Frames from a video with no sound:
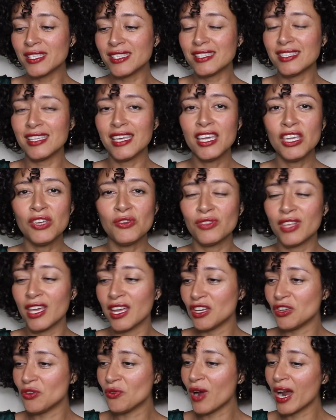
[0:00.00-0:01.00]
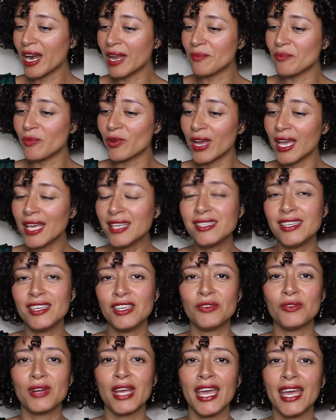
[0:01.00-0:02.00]
see you there, you are embracing
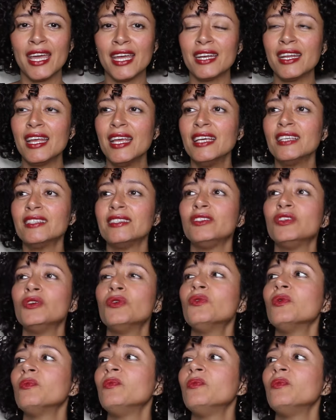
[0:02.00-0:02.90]
your hair, you will